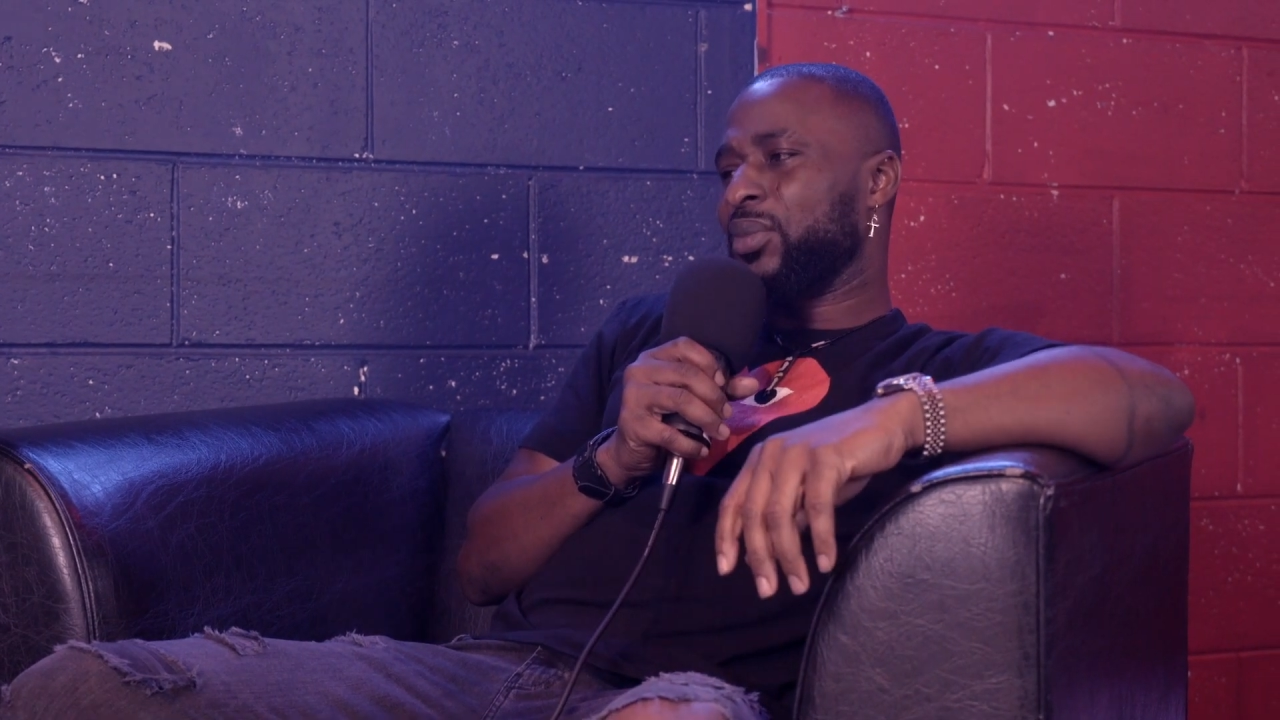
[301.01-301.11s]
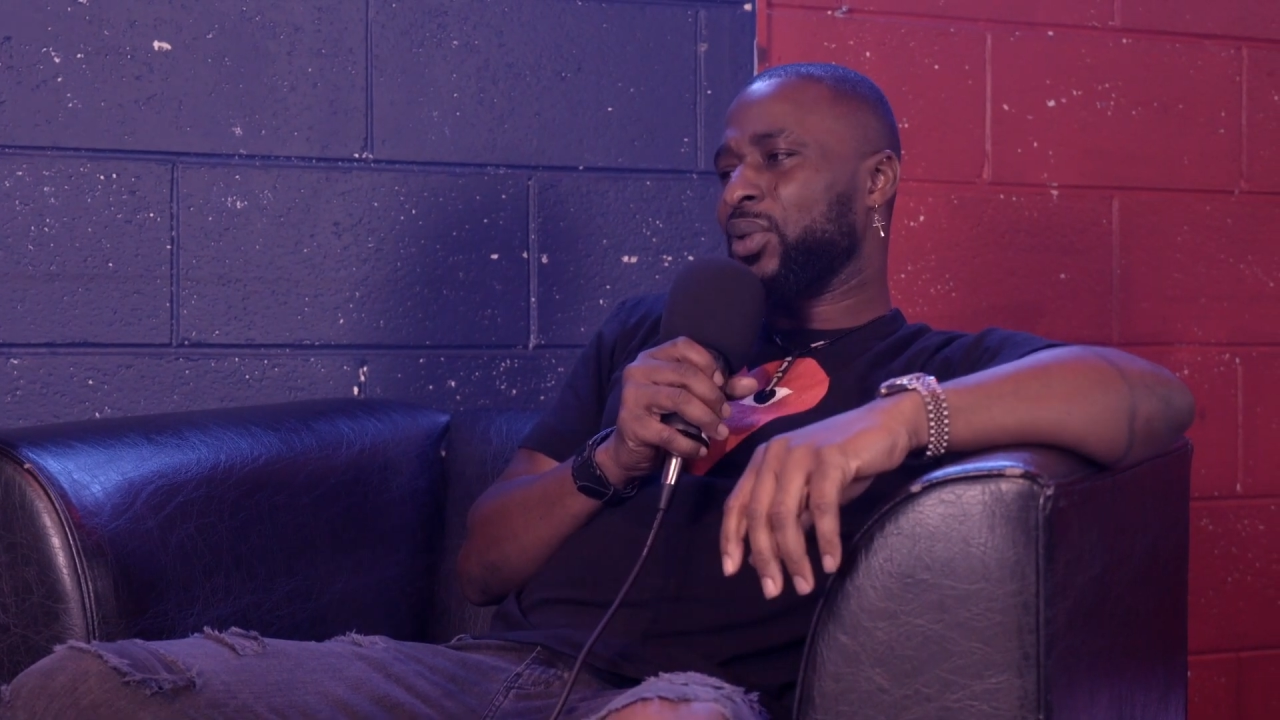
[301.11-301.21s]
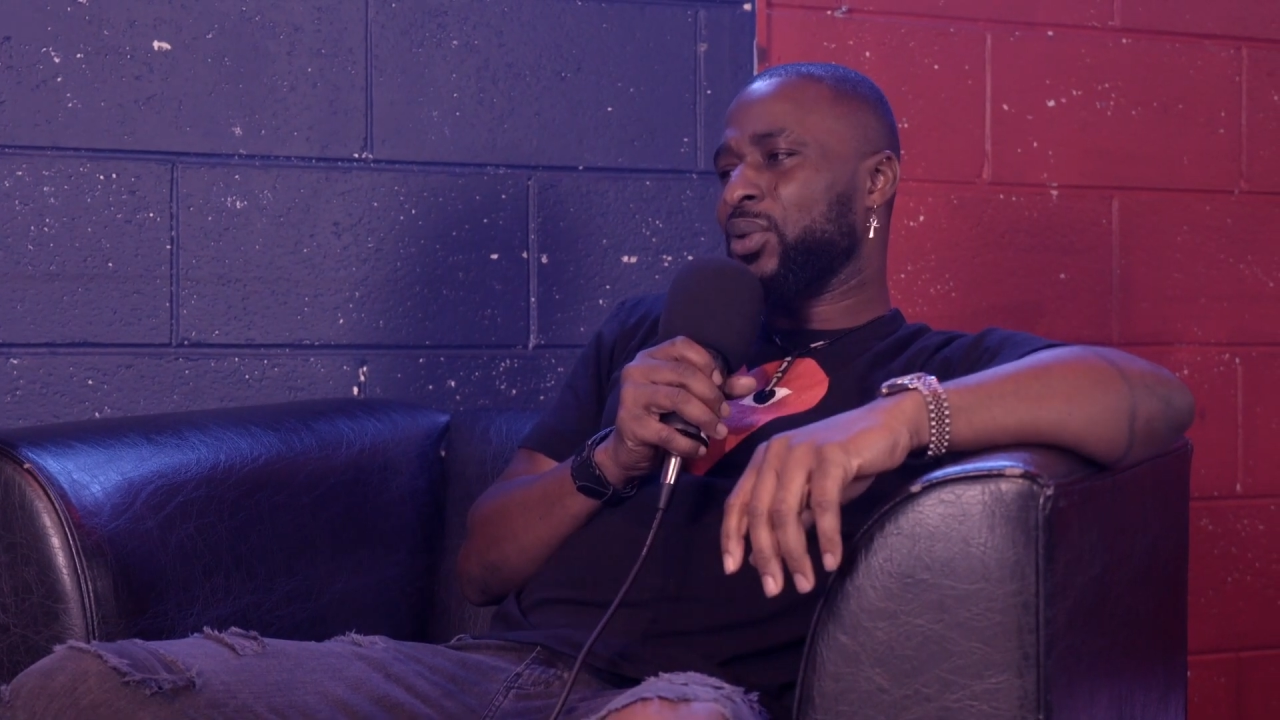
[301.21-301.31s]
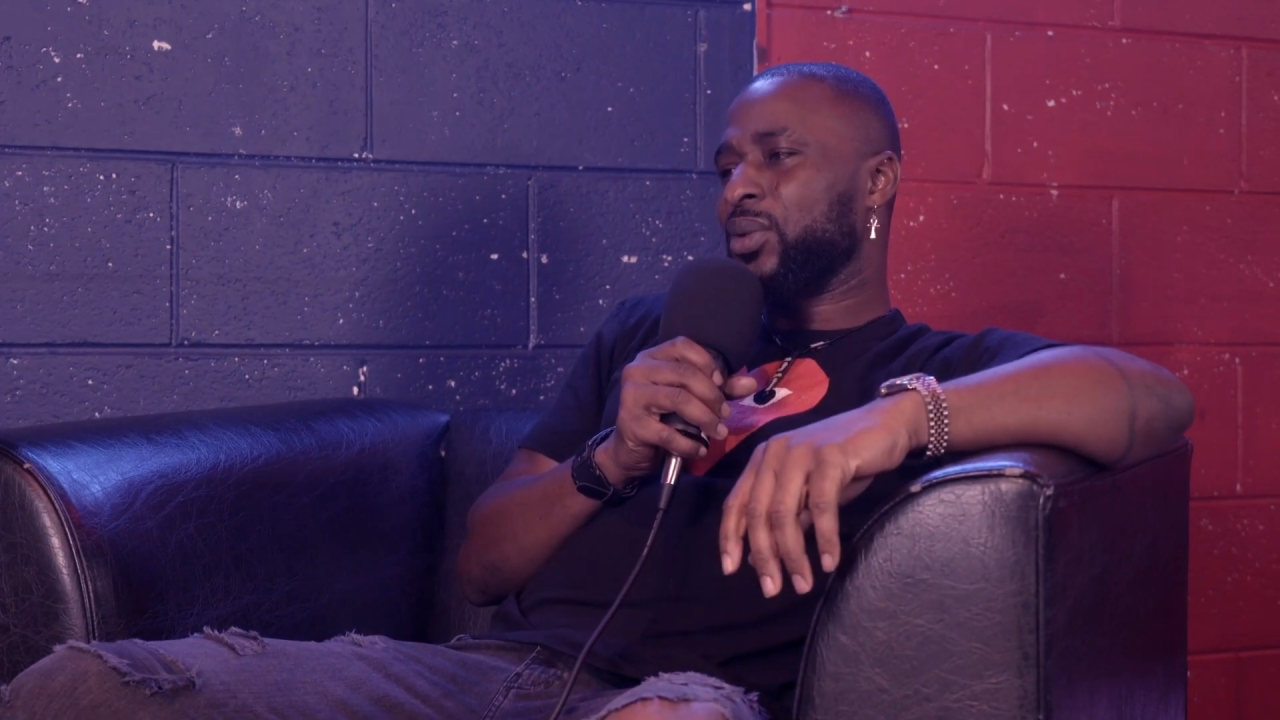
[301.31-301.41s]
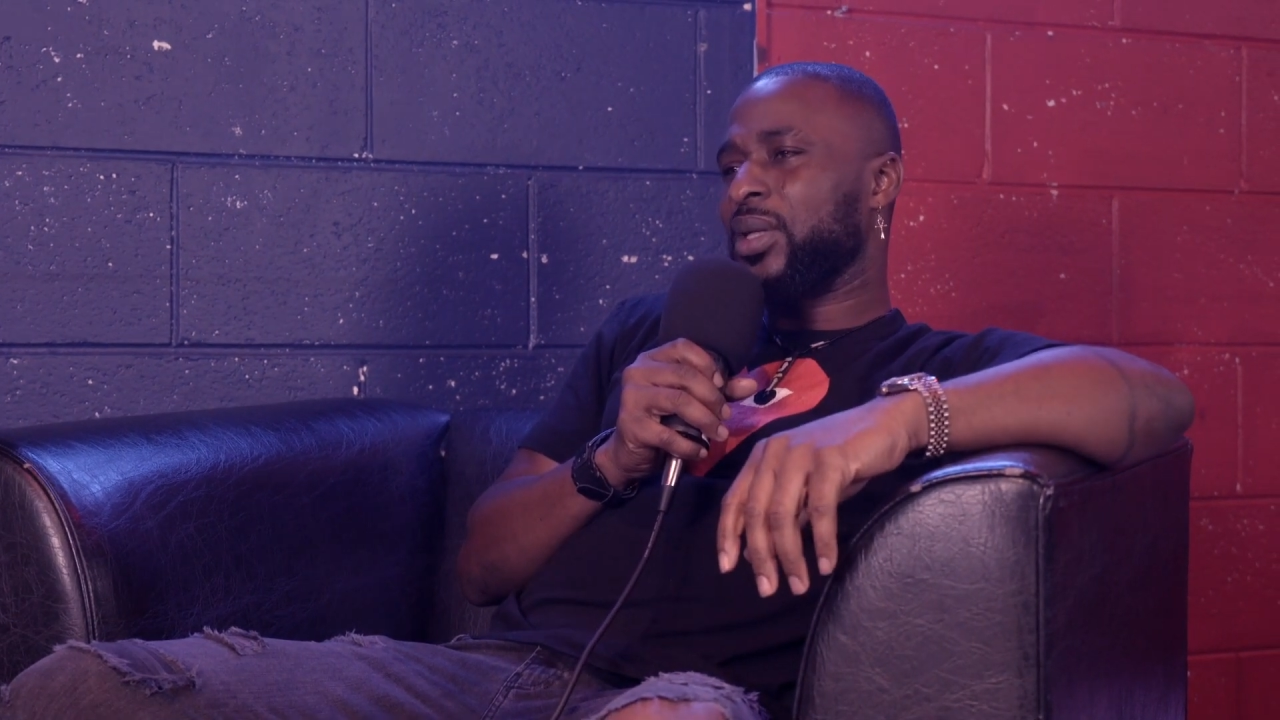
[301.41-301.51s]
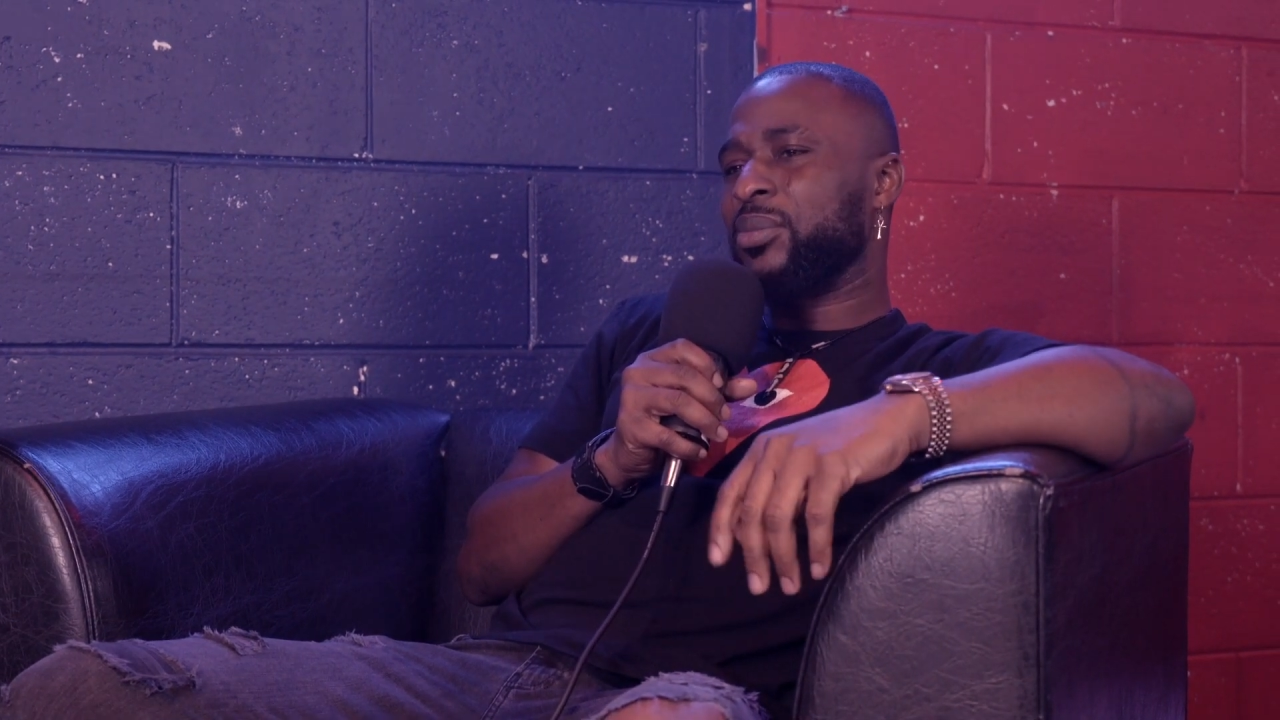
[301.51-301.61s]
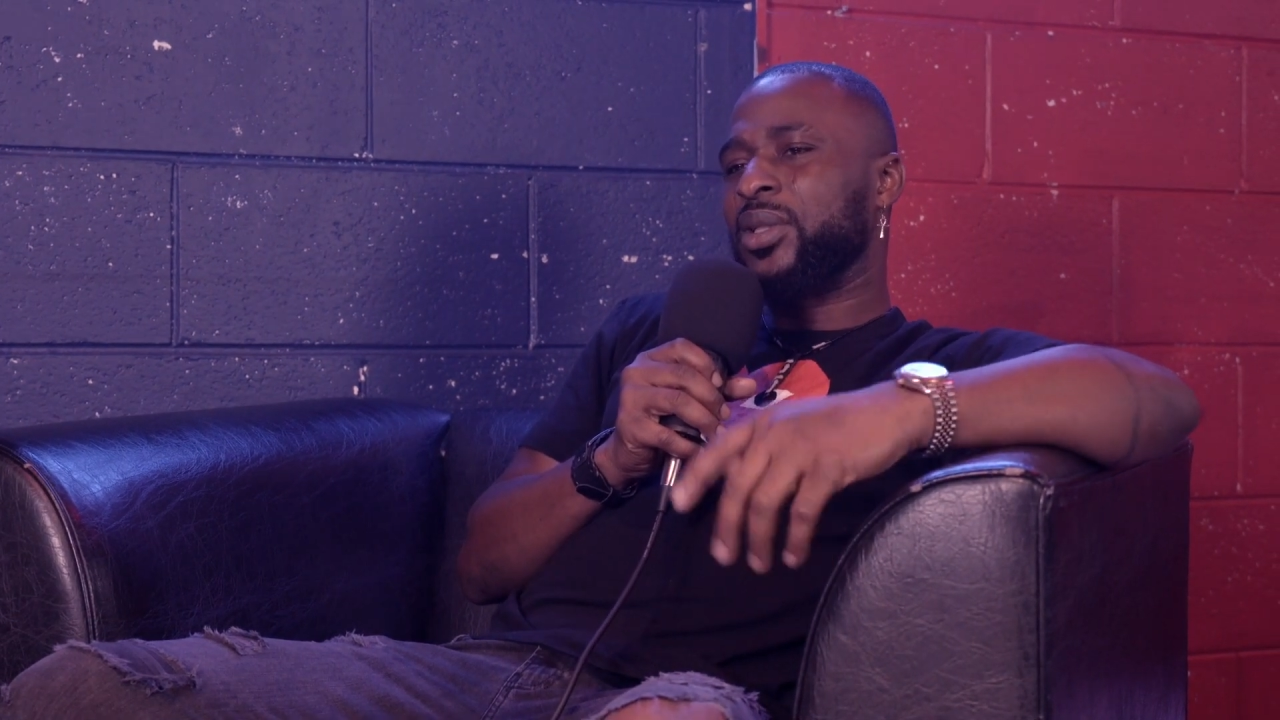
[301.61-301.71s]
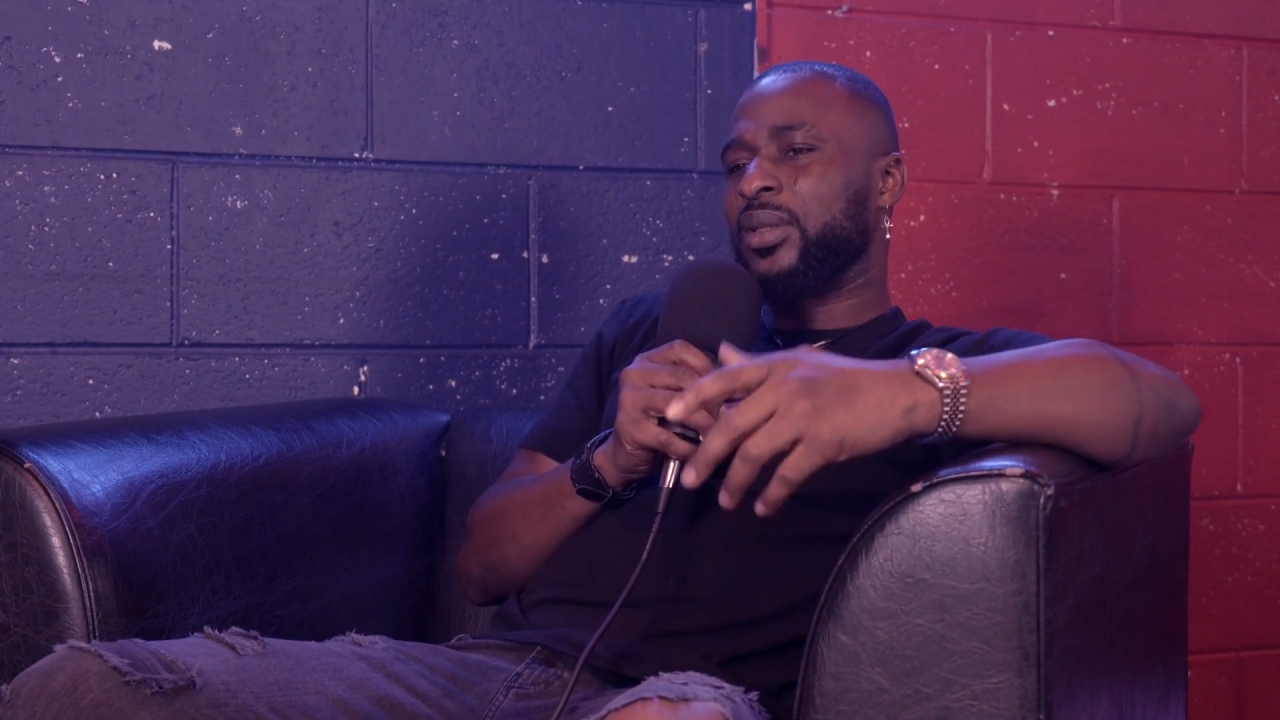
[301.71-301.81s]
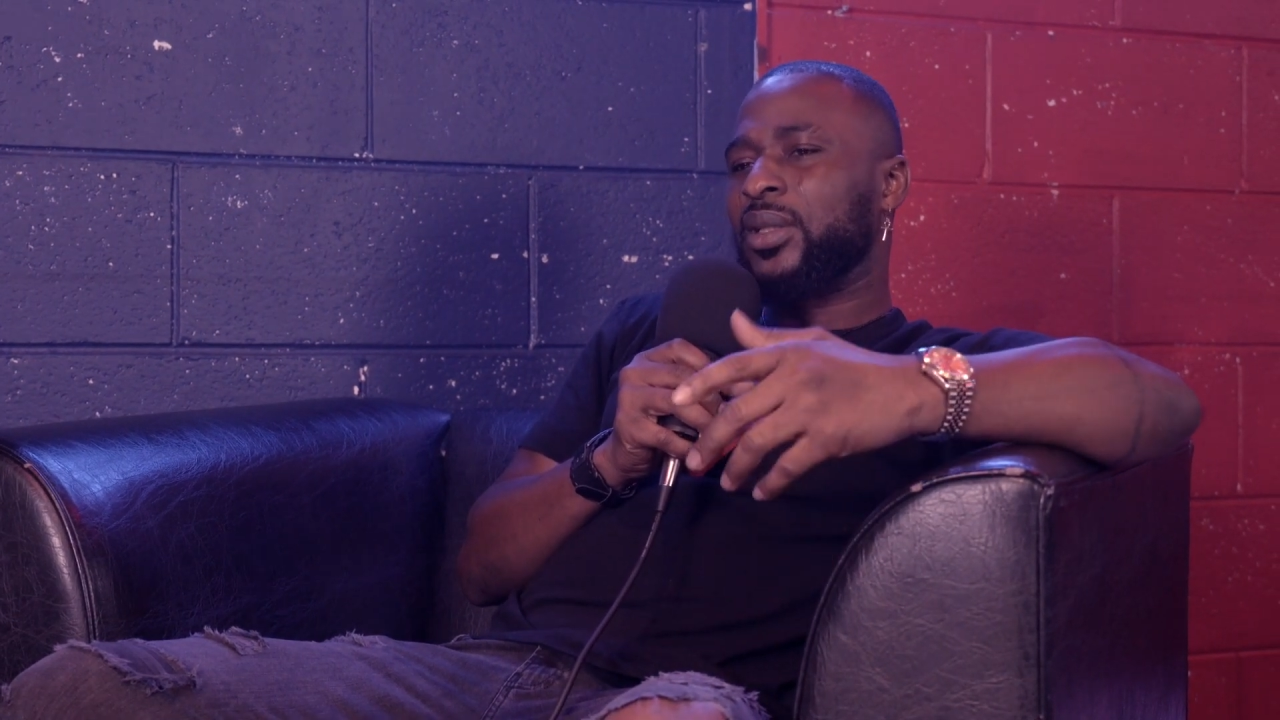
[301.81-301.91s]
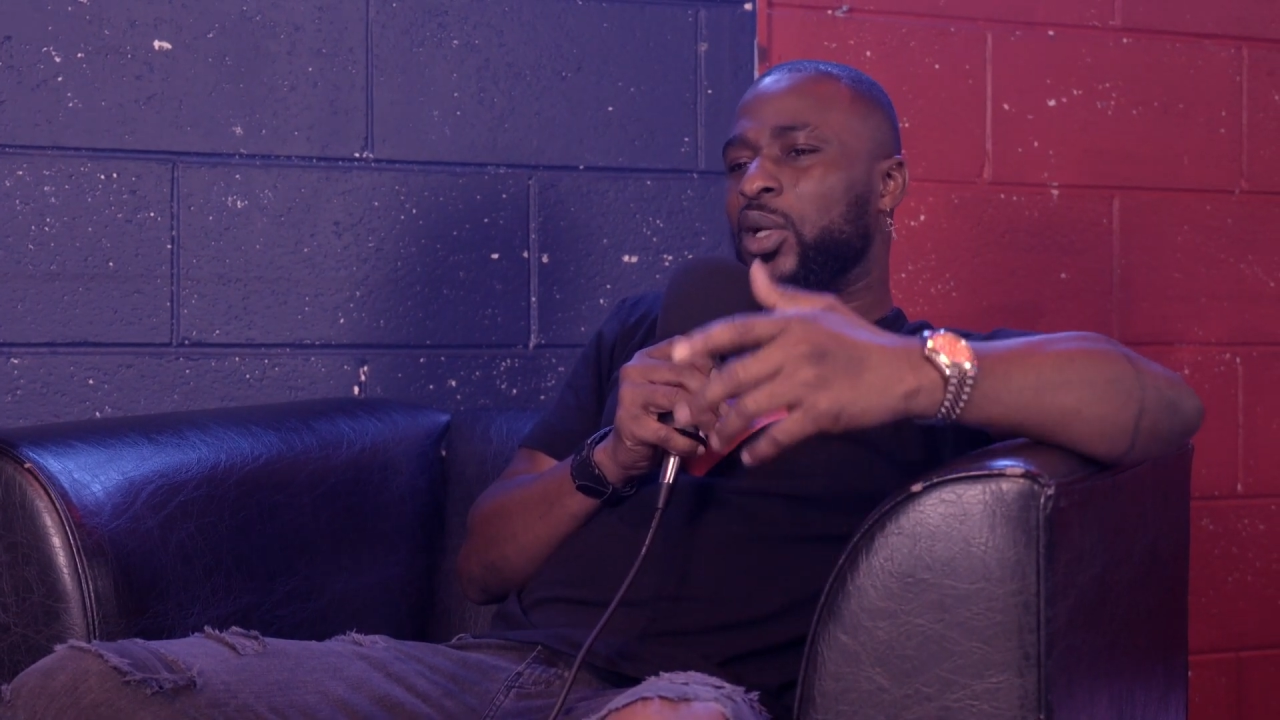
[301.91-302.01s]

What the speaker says: a